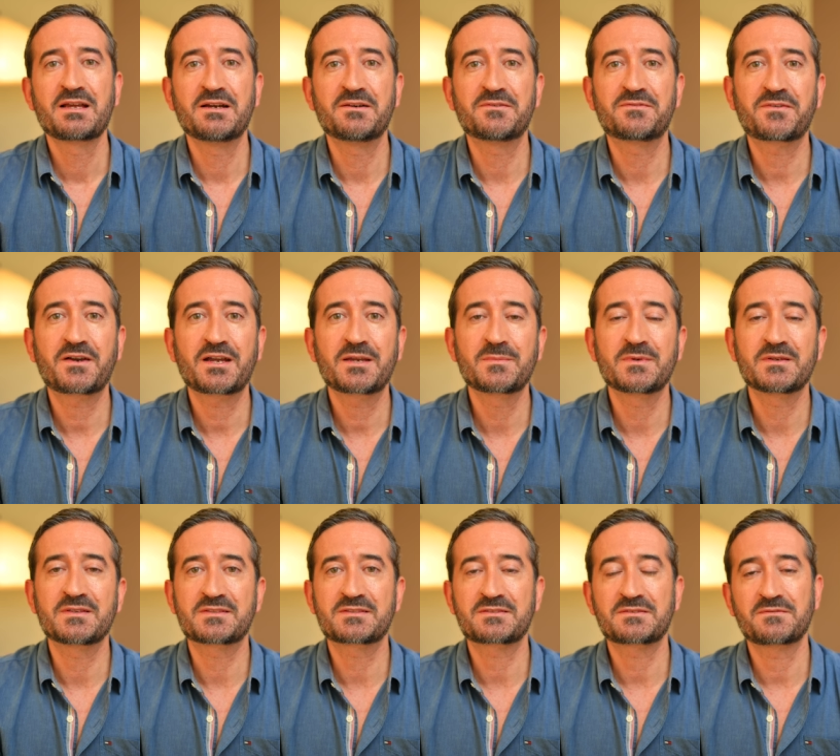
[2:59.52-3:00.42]
a
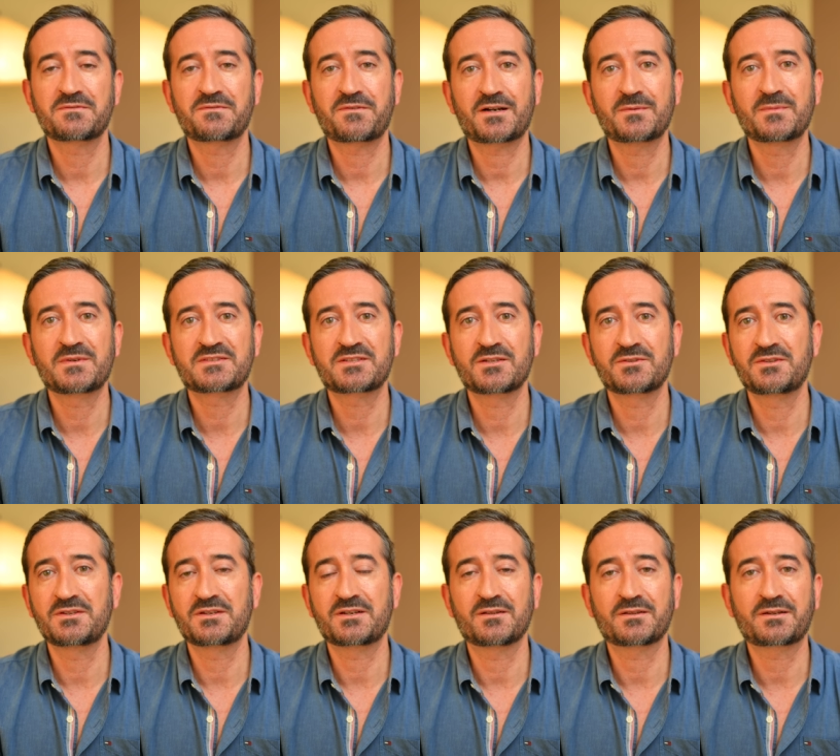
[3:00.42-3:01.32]
famous
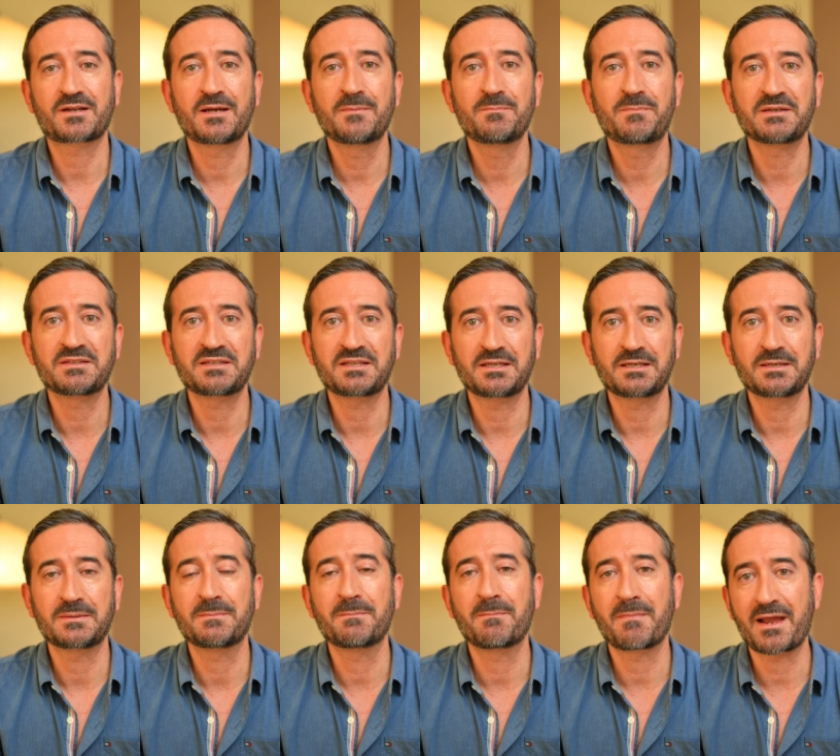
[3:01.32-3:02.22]
pharmaceutical company,
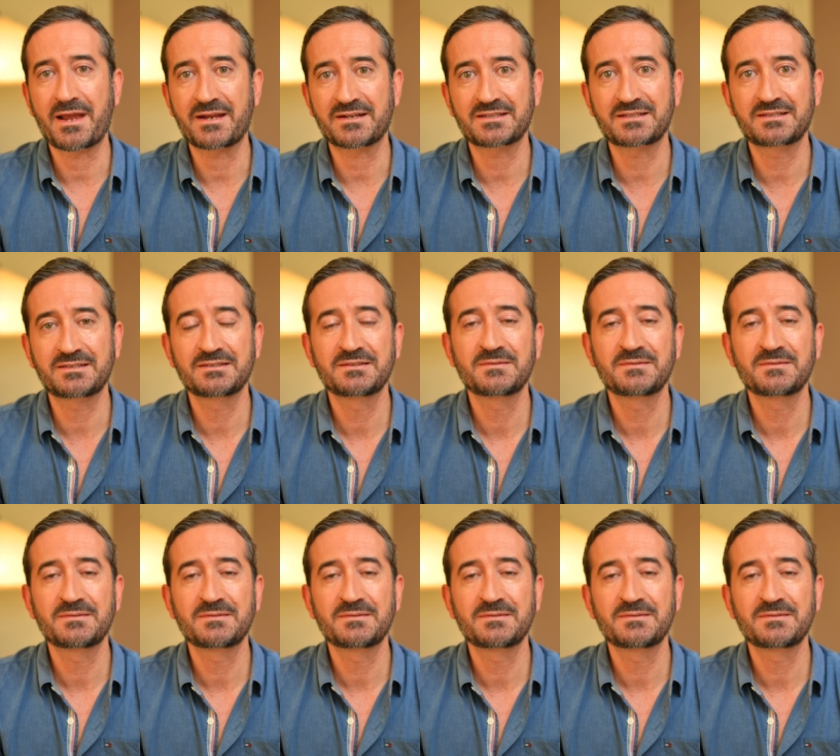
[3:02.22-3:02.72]
Merck,